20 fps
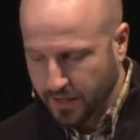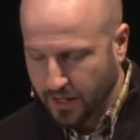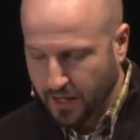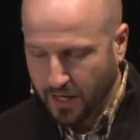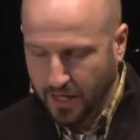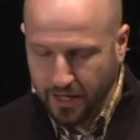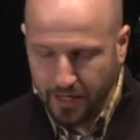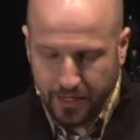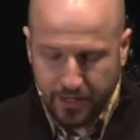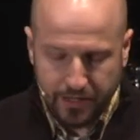
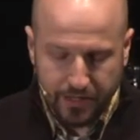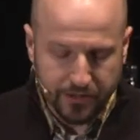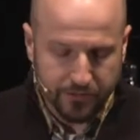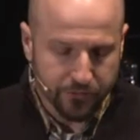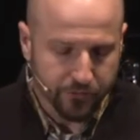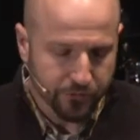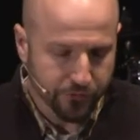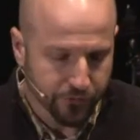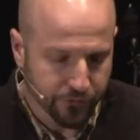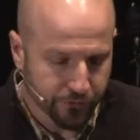I
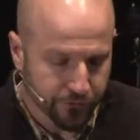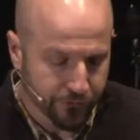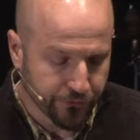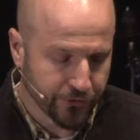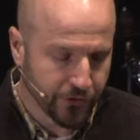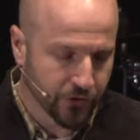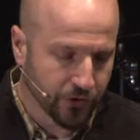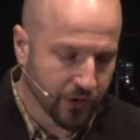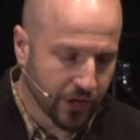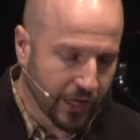
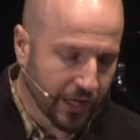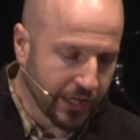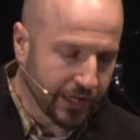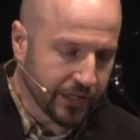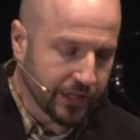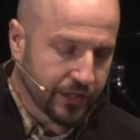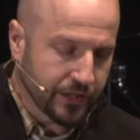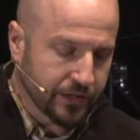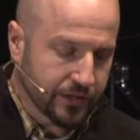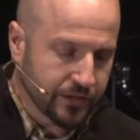feel
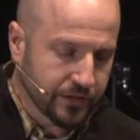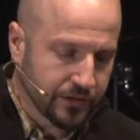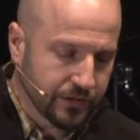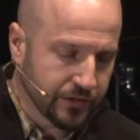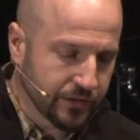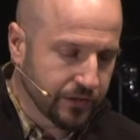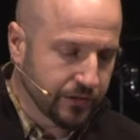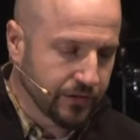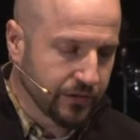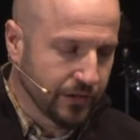like
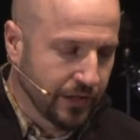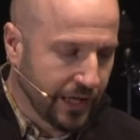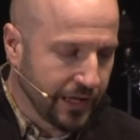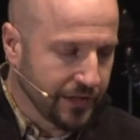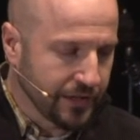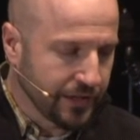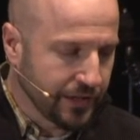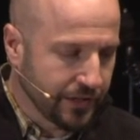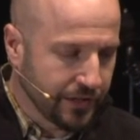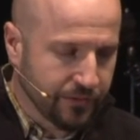
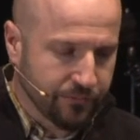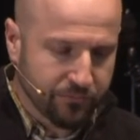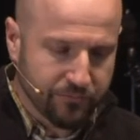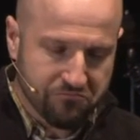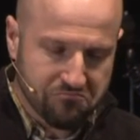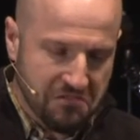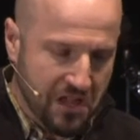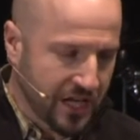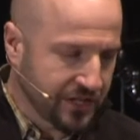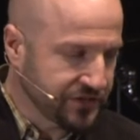lately,
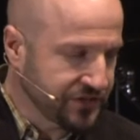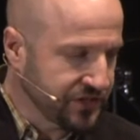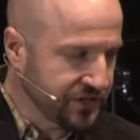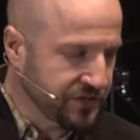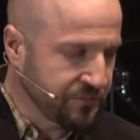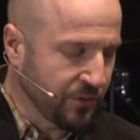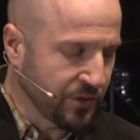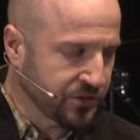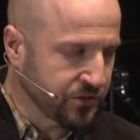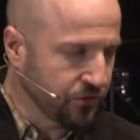last 6
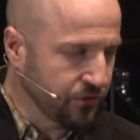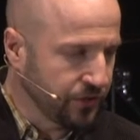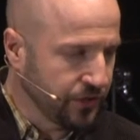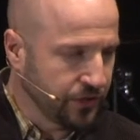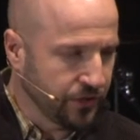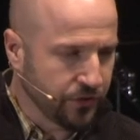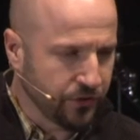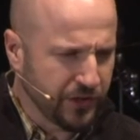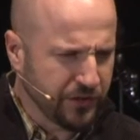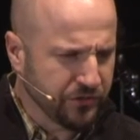months or a
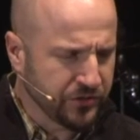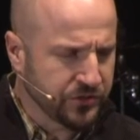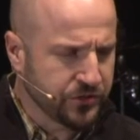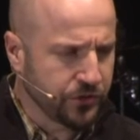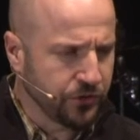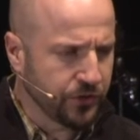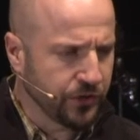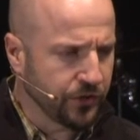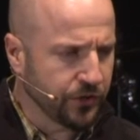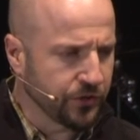year, even
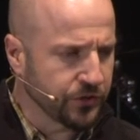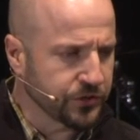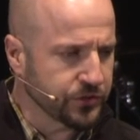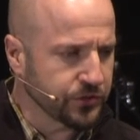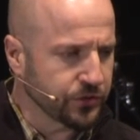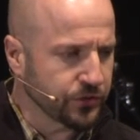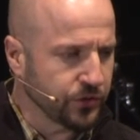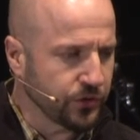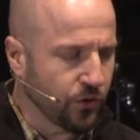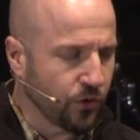2
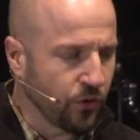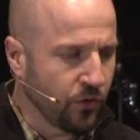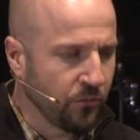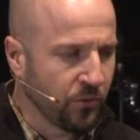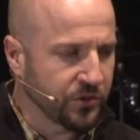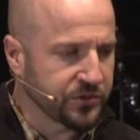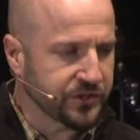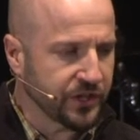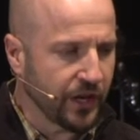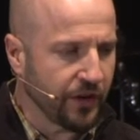years,
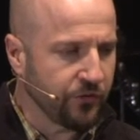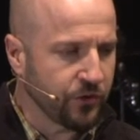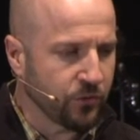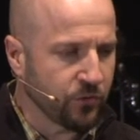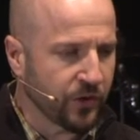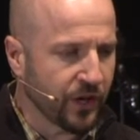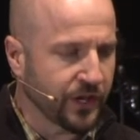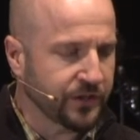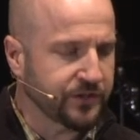almost everyone I